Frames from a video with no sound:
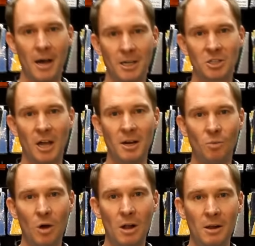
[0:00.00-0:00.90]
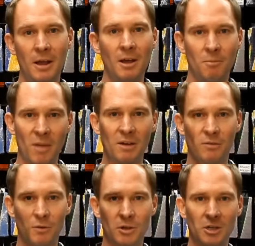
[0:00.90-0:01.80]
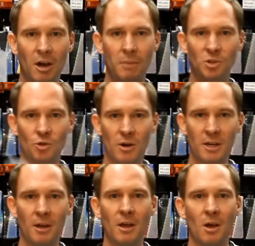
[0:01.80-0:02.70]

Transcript: sidewall meant for the top string.